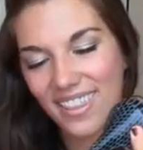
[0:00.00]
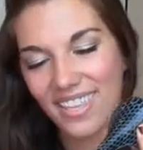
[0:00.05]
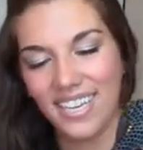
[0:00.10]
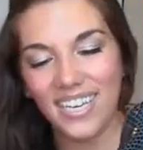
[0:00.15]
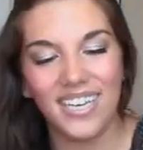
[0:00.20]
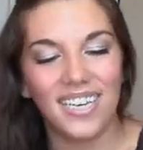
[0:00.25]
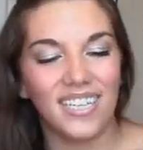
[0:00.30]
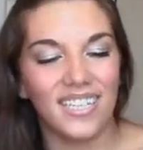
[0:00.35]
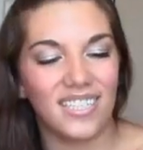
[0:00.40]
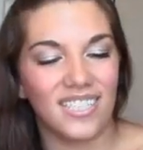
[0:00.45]

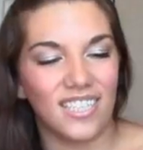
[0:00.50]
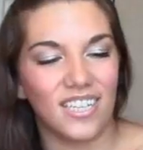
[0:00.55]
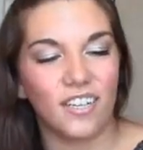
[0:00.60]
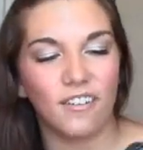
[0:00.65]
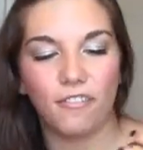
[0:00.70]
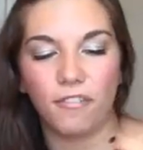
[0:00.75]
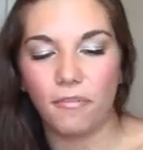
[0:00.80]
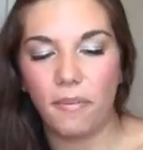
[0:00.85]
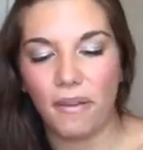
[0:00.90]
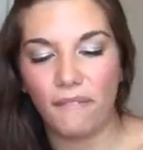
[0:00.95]
These
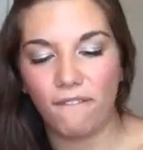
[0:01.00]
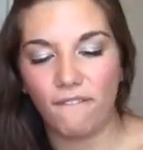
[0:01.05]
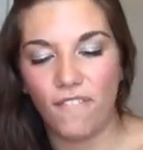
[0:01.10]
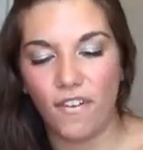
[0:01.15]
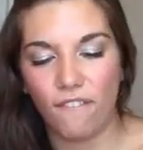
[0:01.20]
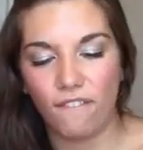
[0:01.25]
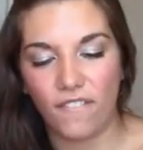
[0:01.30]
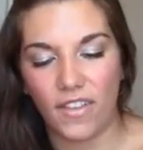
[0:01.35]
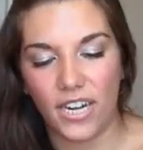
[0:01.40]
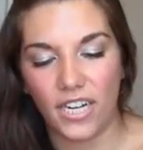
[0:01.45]
are for my
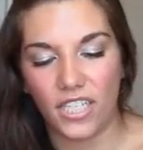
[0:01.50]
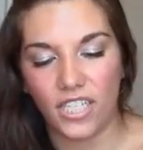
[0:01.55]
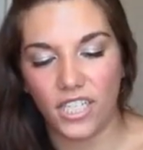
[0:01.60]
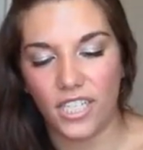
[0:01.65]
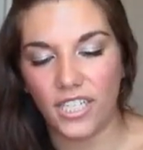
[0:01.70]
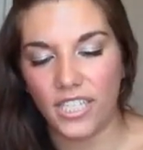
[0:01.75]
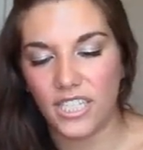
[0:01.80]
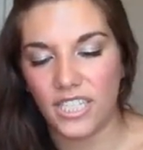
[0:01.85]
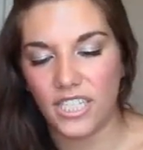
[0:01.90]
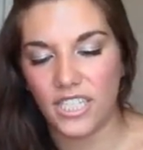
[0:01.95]
foot
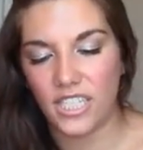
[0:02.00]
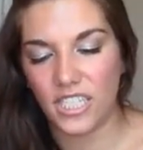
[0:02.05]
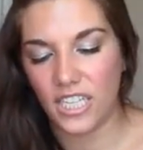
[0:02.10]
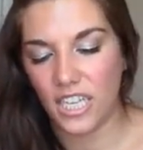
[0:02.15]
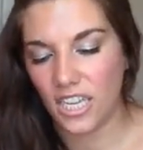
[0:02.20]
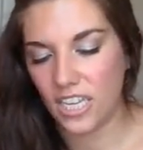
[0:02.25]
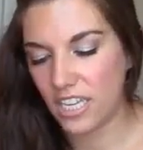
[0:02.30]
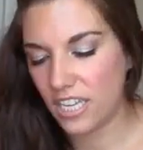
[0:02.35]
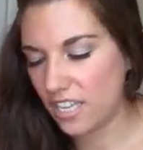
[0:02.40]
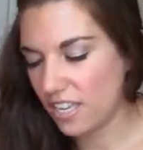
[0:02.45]
fetishes,
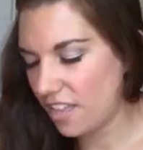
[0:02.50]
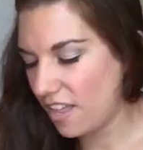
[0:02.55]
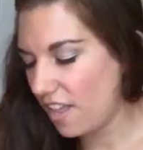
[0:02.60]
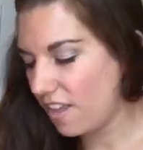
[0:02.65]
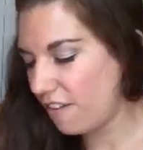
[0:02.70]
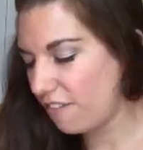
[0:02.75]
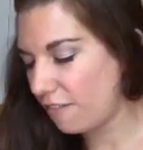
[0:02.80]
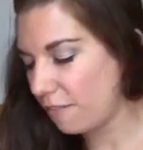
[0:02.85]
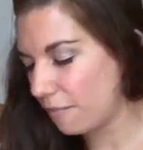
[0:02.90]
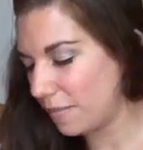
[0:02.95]

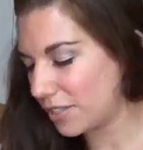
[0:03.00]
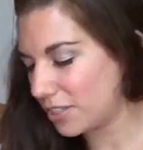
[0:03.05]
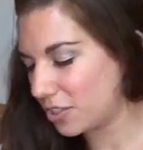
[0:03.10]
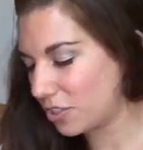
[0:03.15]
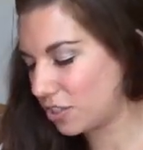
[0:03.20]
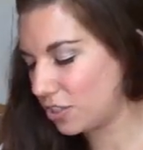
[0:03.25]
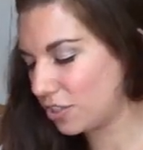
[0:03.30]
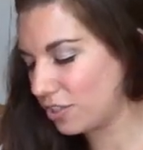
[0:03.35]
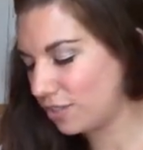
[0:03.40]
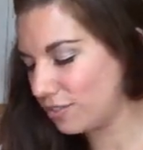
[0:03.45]
my
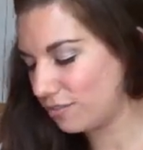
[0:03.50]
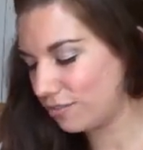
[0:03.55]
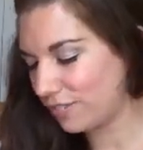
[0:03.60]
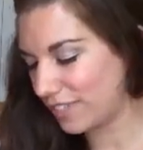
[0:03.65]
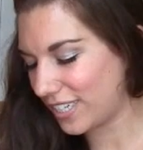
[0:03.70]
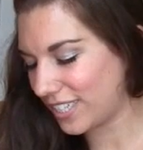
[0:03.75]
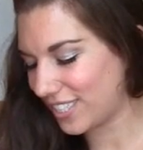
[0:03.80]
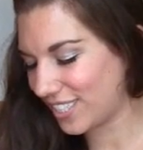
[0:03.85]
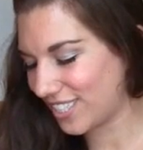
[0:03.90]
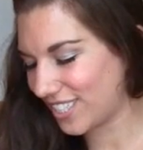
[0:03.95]
shoe
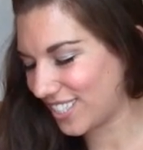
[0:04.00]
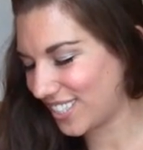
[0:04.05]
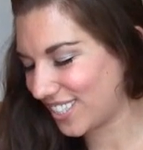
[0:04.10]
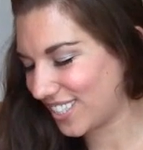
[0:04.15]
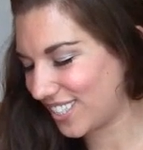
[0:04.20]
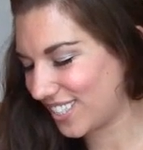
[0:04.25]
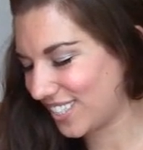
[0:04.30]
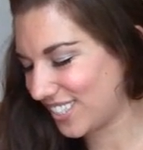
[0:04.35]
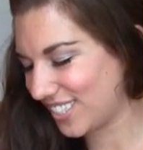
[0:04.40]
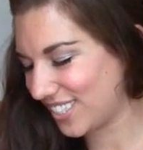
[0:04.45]
fetishes.
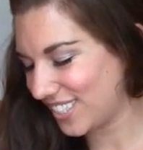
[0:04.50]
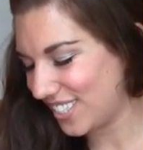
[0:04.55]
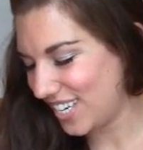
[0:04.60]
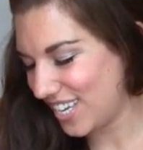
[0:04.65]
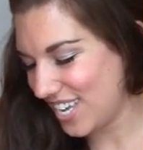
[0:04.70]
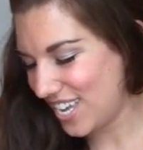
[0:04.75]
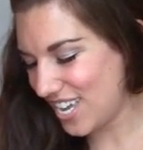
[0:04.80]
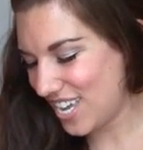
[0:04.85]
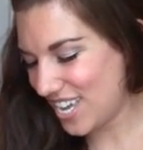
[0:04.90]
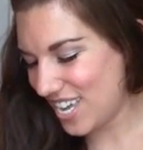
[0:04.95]

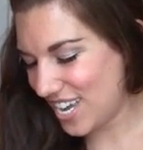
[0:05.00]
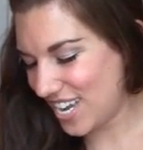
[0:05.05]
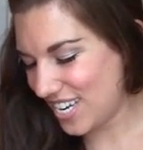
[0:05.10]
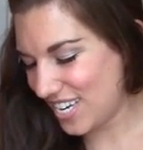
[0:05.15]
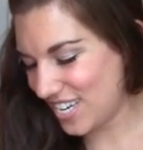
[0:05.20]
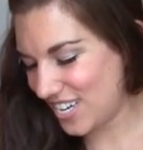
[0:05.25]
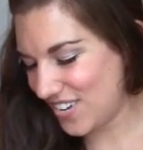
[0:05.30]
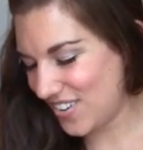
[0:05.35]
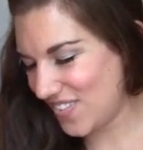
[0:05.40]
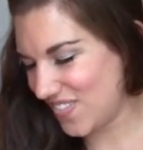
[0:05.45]

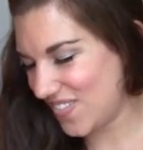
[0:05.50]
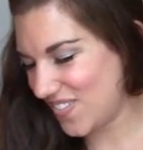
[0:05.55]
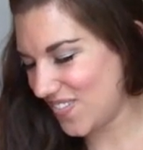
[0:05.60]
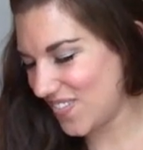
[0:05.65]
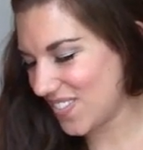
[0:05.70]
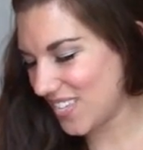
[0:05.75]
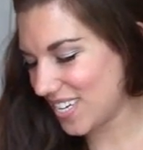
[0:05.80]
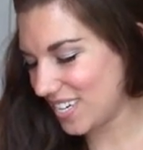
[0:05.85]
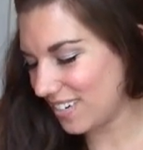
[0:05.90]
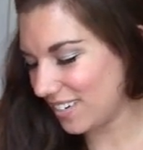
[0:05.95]
I know
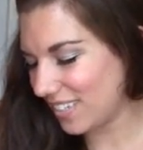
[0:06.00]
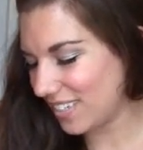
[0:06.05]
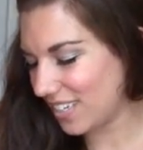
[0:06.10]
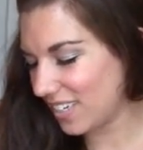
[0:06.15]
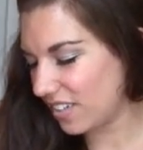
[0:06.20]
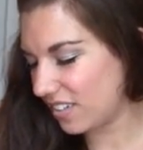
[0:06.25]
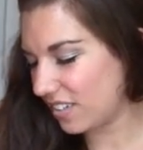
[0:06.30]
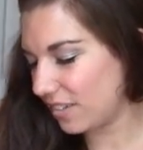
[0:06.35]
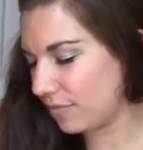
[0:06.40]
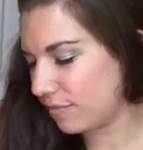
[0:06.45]
that you're
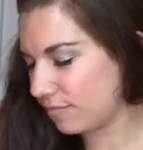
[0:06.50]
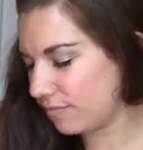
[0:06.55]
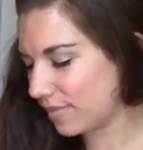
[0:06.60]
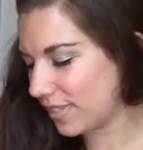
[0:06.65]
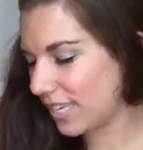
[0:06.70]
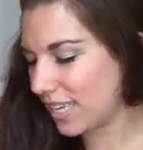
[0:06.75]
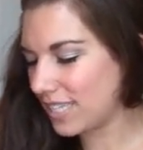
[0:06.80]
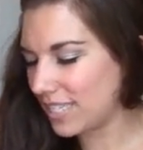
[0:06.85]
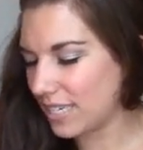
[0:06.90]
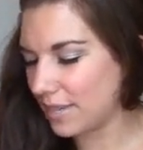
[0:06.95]
angry.
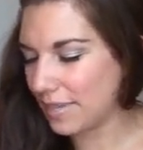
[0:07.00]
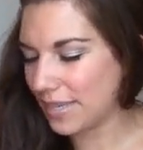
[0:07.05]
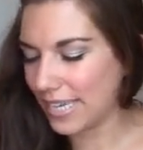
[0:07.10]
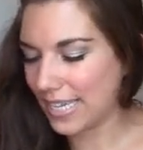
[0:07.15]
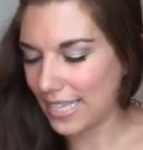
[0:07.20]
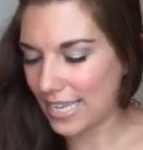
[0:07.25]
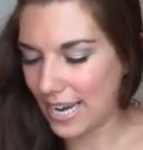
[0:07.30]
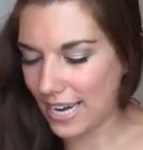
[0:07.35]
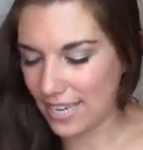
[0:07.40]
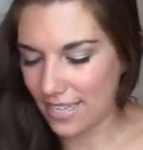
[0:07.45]
God damn
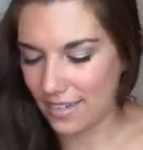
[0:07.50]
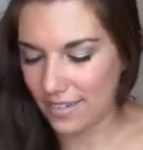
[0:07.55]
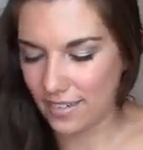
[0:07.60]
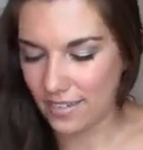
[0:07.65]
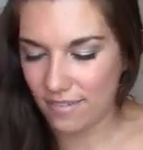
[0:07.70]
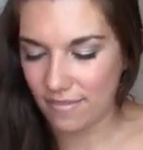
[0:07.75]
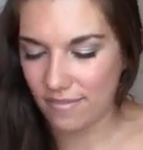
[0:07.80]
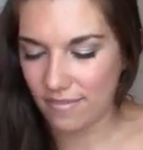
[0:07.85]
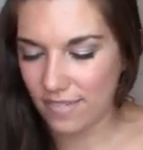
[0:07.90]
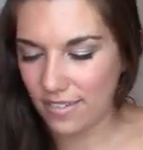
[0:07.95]
it, get out
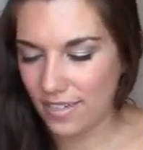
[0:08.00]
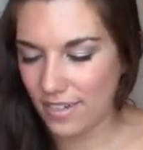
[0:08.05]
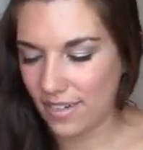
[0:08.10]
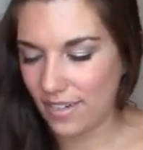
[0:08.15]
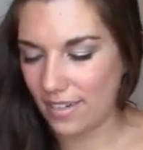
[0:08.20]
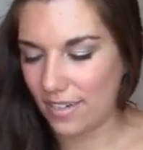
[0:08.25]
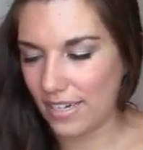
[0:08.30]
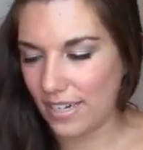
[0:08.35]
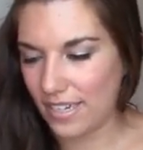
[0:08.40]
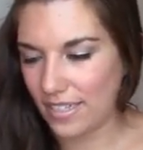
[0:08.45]

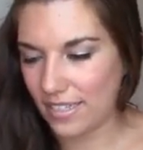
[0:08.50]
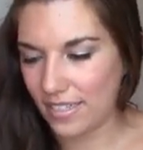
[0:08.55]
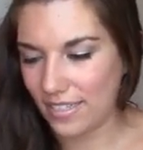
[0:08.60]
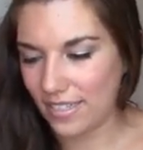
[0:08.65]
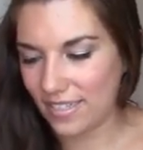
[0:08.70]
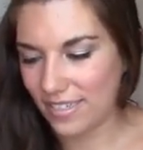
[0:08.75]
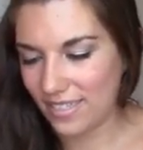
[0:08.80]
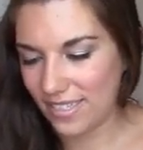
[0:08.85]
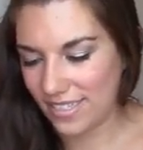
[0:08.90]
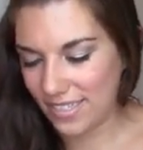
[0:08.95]

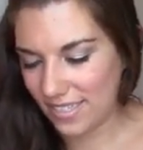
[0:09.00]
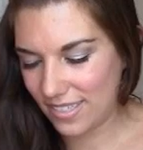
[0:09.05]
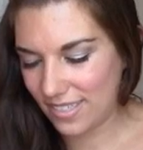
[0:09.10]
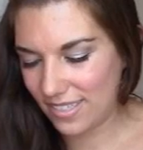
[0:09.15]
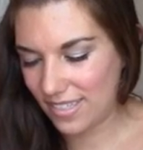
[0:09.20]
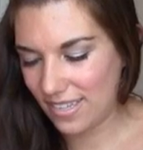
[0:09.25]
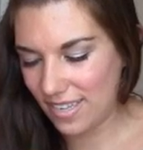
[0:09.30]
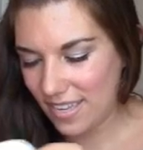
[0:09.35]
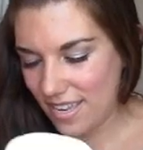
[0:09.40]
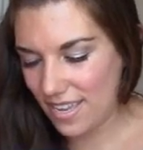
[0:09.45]

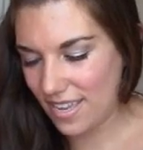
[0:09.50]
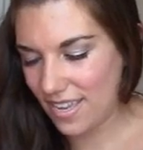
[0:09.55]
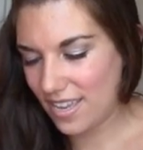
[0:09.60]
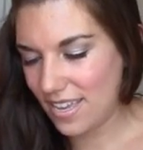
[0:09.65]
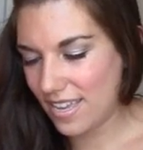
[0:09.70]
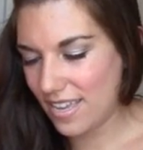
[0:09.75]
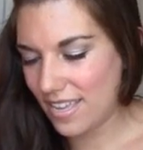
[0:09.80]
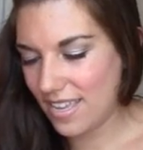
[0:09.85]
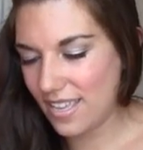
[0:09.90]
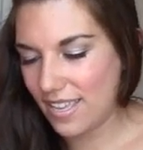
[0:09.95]

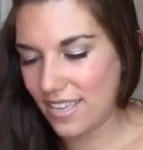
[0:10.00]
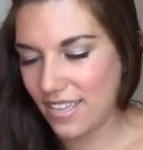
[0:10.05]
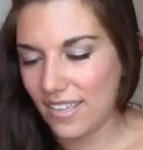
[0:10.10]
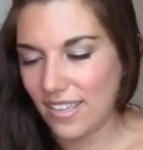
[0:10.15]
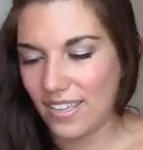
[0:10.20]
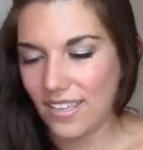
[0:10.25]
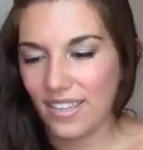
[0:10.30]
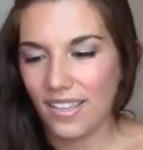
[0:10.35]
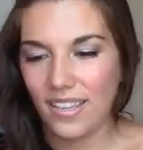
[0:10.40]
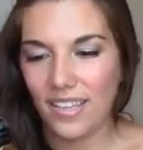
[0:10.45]

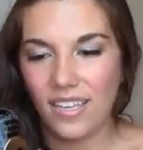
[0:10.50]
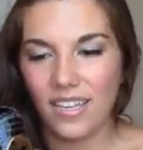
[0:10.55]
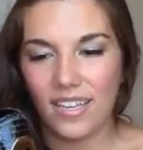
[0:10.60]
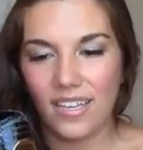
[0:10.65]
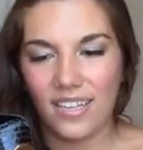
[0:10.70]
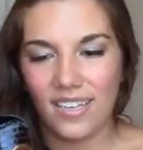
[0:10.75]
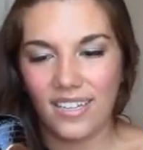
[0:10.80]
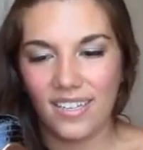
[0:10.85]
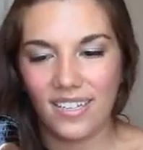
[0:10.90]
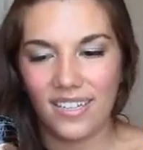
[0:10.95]
of
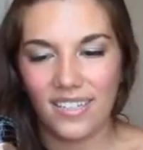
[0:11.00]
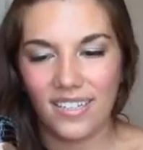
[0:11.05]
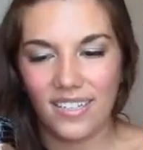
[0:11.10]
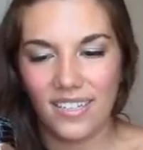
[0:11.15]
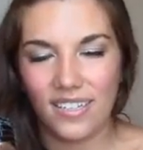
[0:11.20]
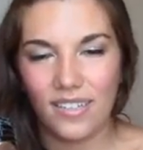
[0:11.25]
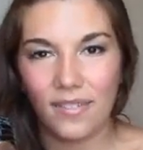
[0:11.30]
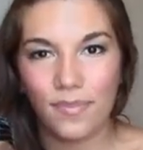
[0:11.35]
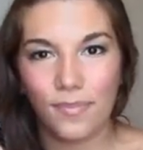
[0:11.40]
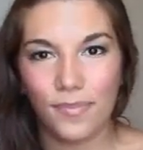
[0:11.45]
there. Alright.
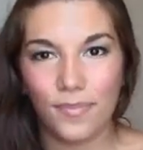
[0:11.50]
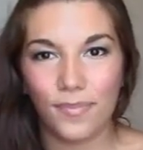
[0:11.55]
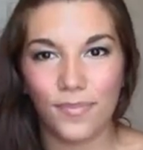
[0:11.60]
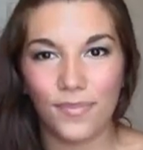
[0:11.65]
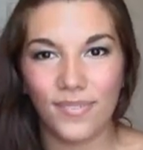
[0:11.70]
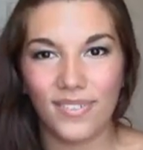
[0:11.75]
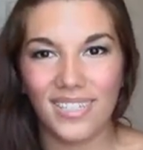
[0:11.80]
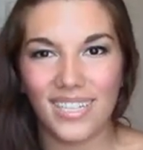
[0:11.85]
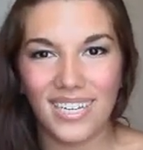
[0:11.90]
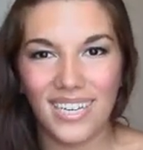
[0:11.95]

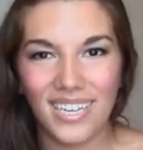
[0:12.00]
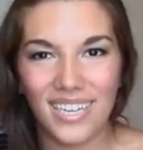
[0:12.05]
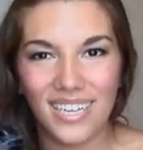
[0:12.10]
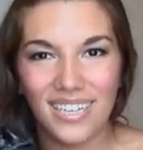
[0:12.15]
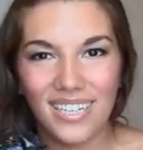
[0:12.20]
Look.